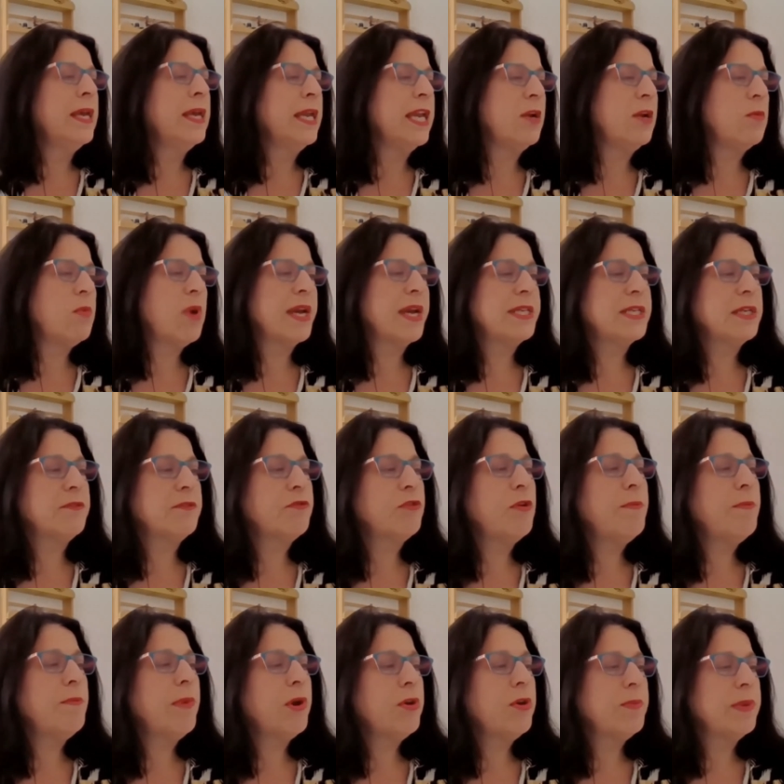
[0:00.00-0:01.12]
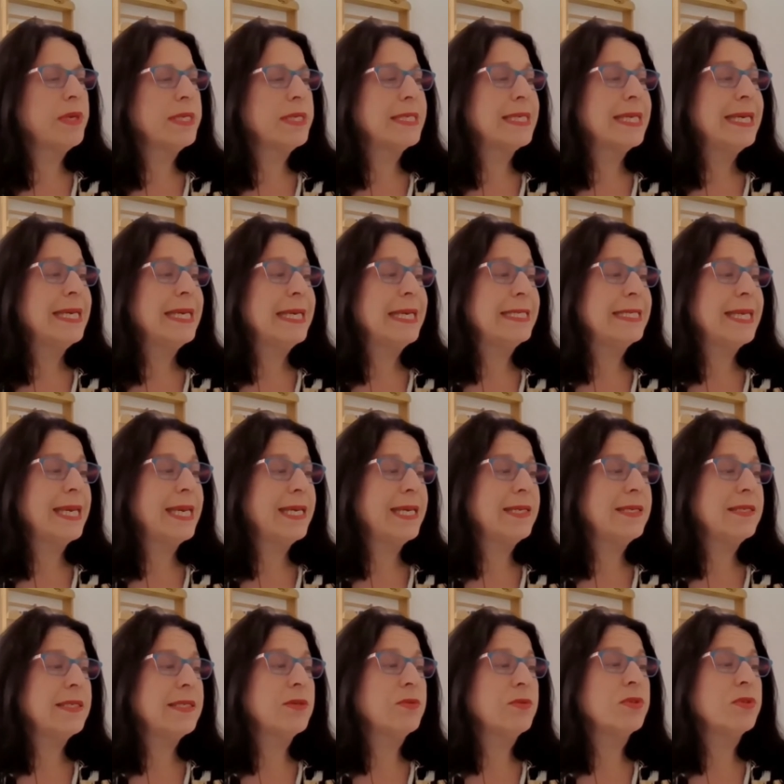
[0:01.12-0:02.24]
He waited for a moment, his head
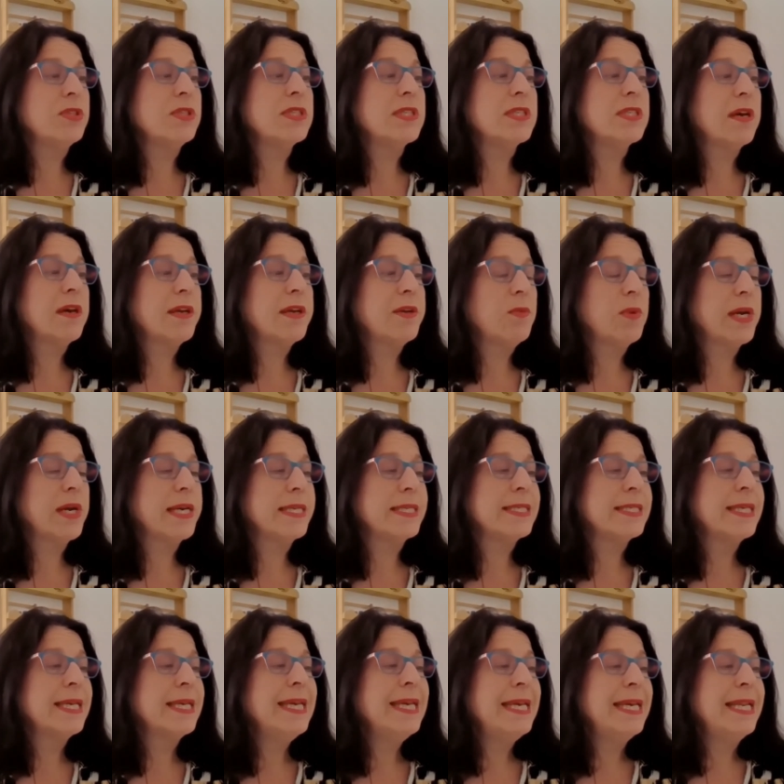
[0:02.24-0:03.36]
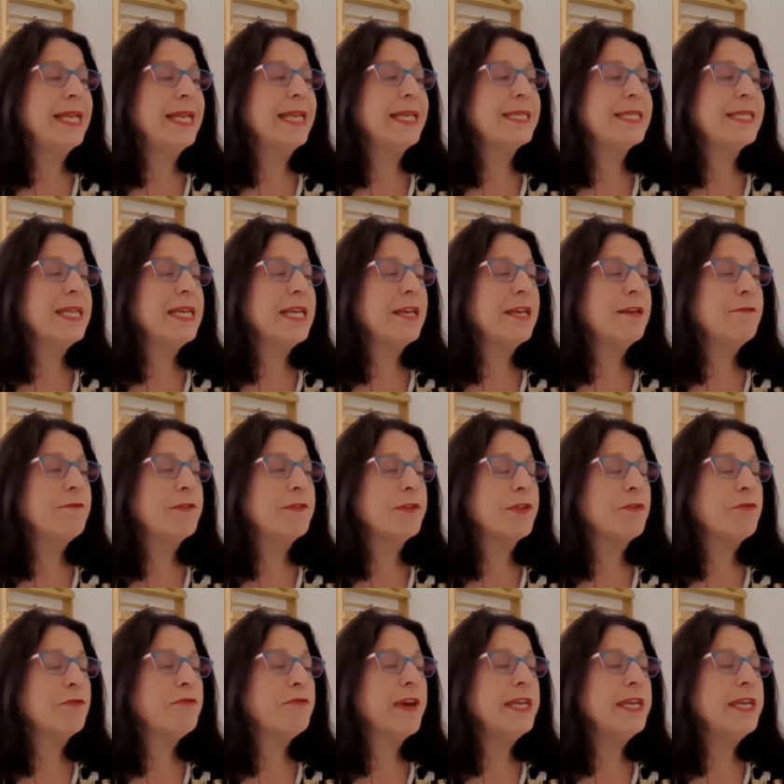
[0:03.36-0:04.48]
tilted sideways, listening for the
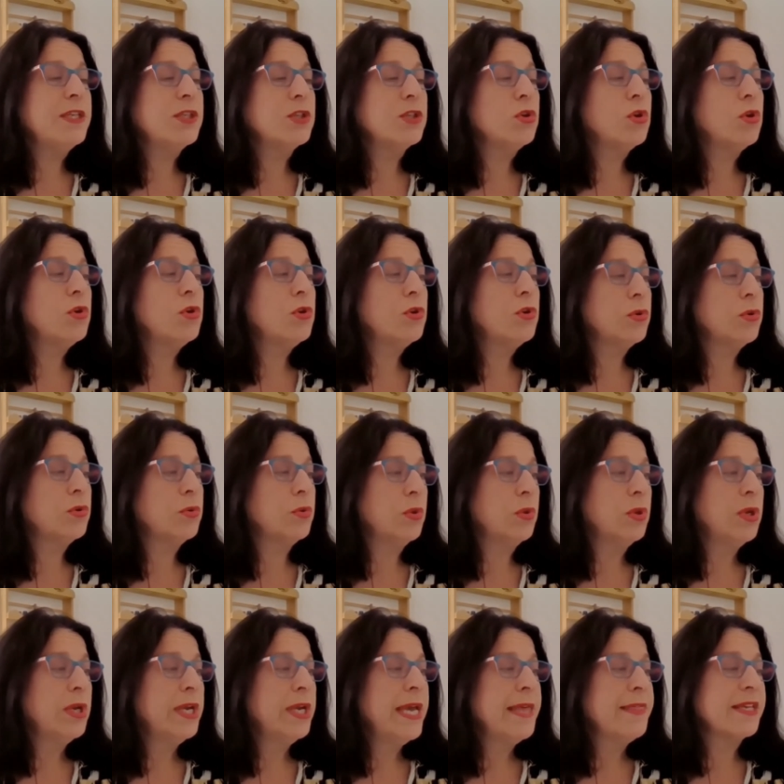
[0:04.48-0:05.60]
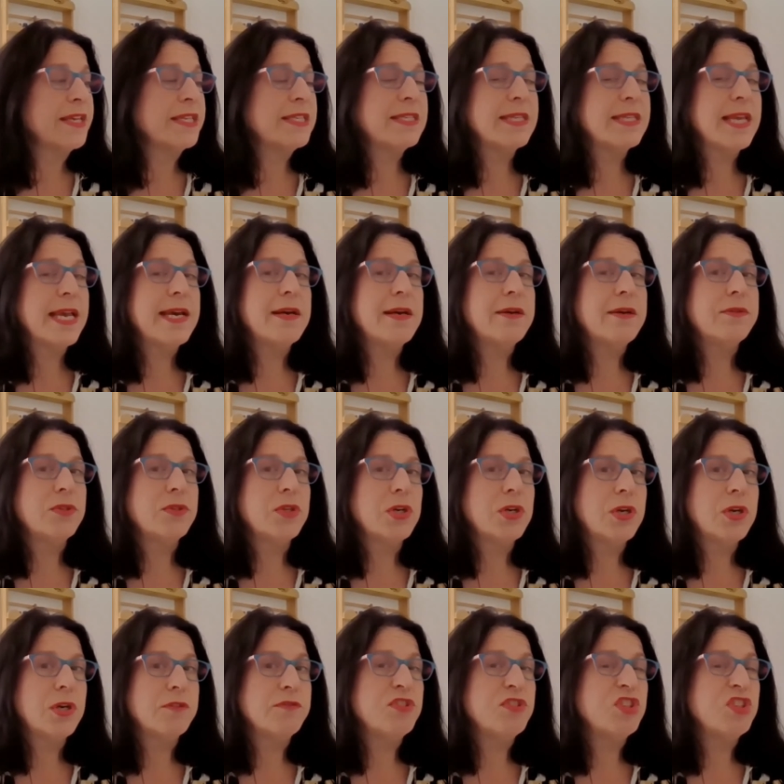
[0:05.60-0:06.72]
faint gurgle, the sound
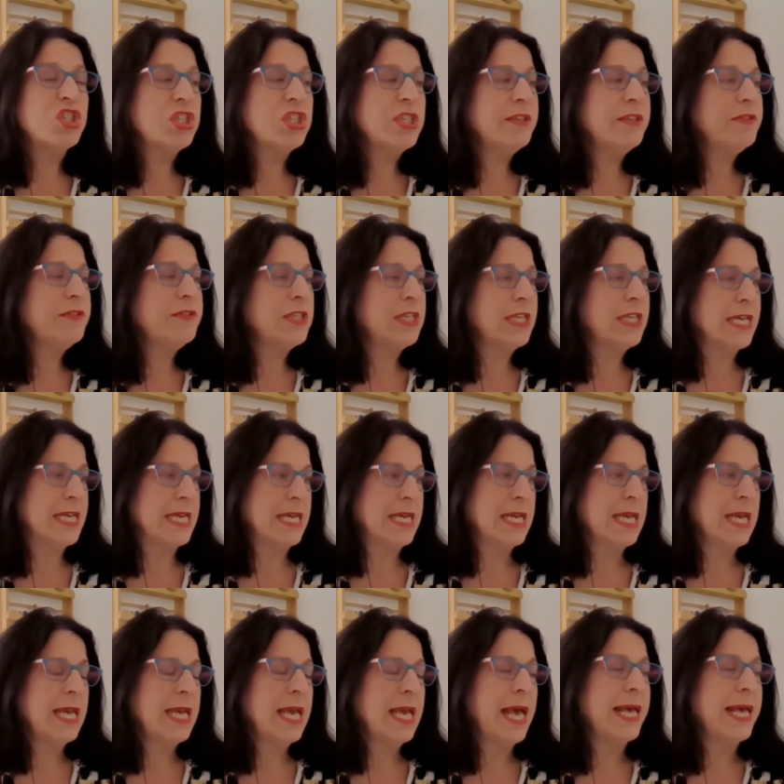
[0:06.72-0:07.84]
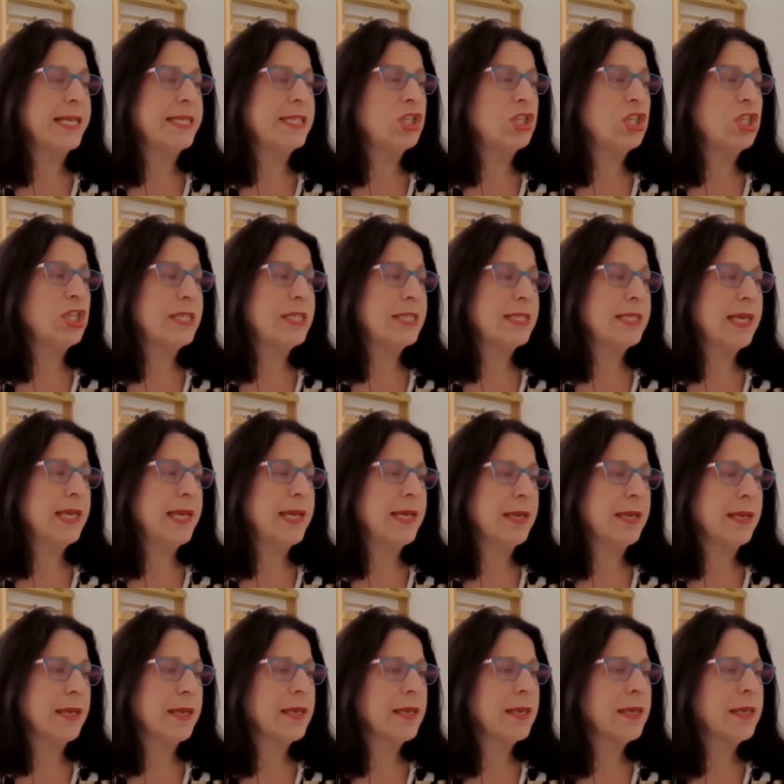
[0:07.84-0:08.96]
of shifting as she sank.
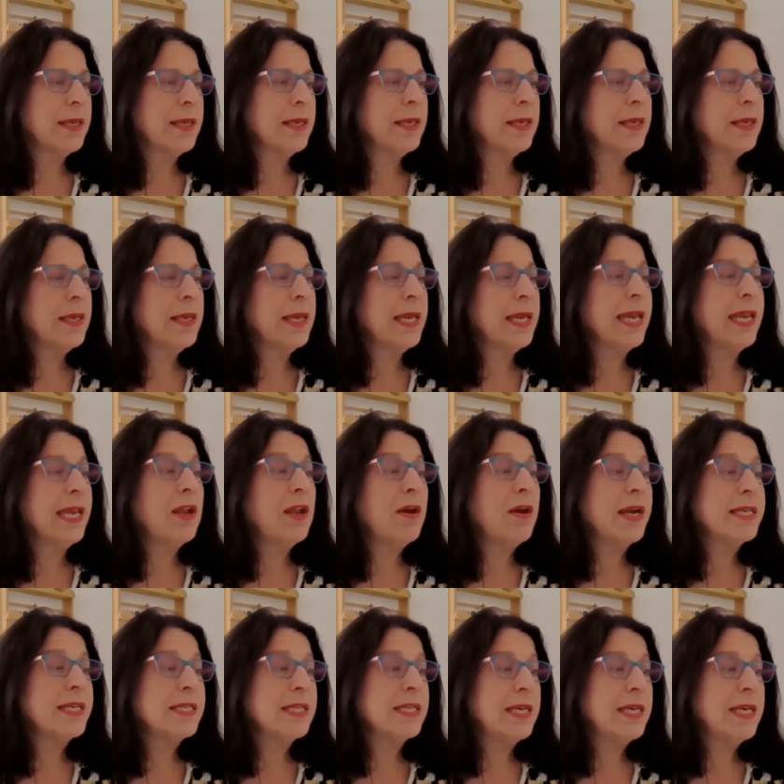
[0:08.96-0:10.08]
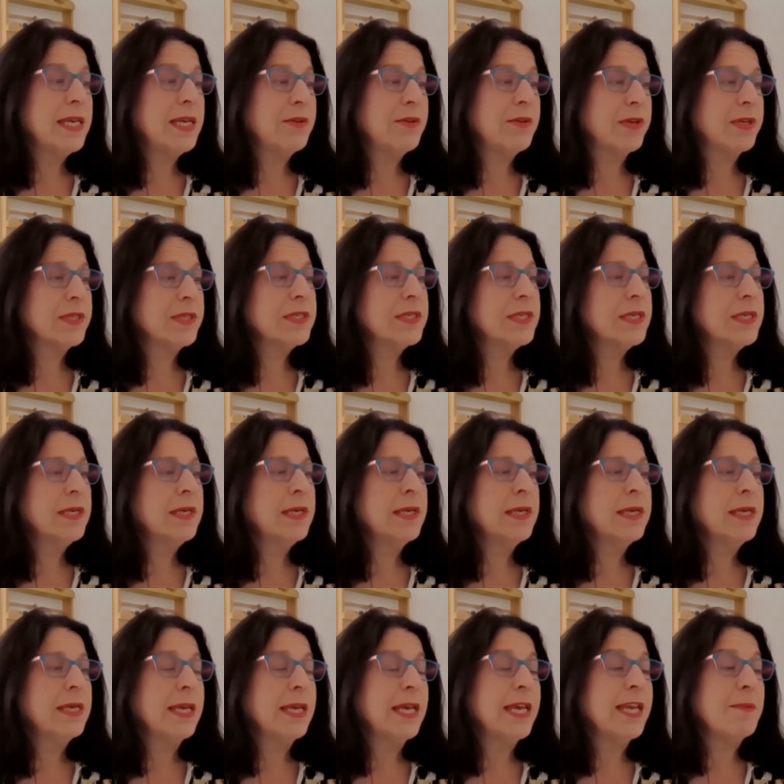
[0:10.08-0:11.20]
He liked to hear it.
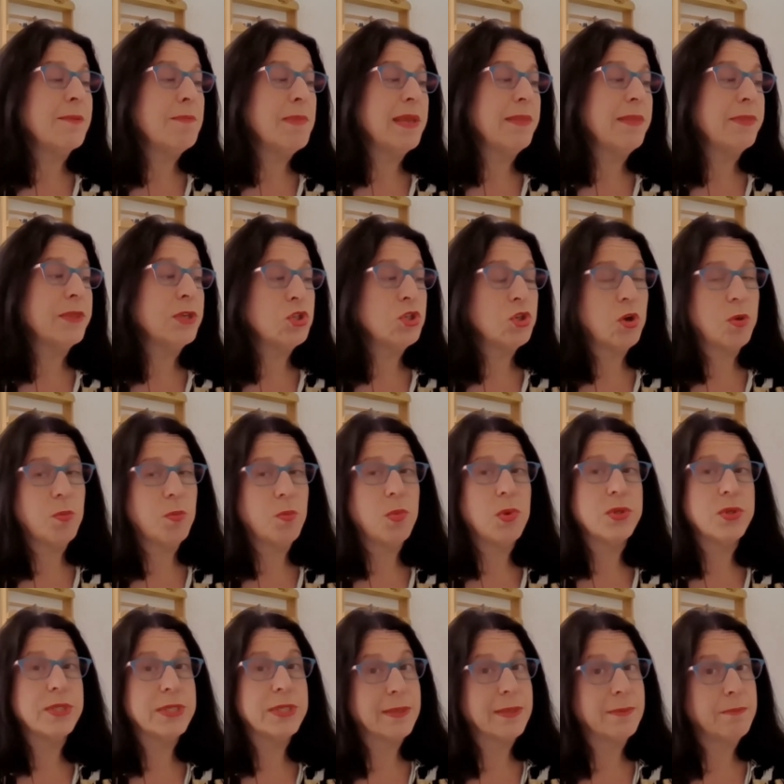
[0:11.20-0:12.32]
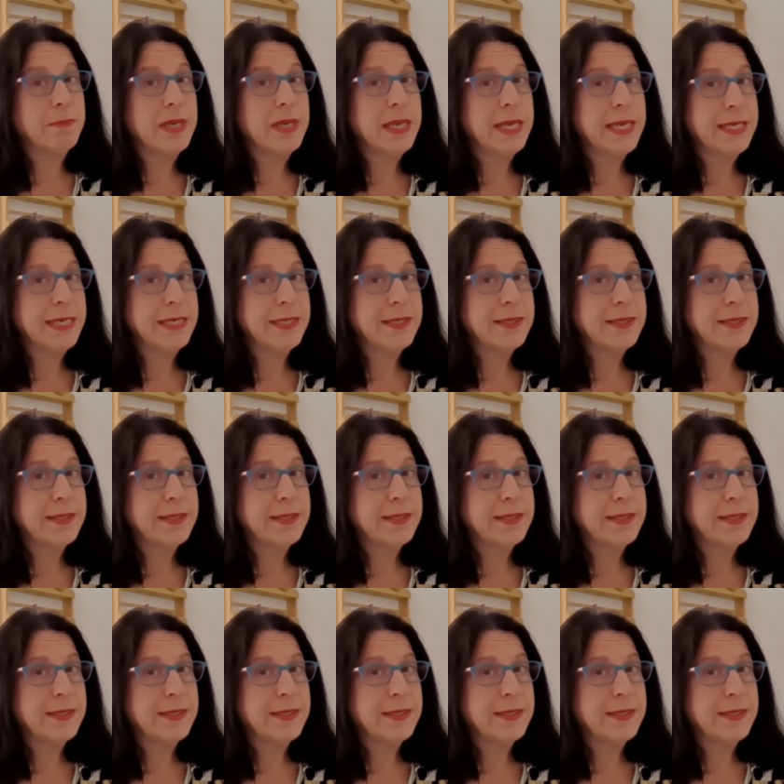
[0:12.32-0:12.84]
It meant the job was complete.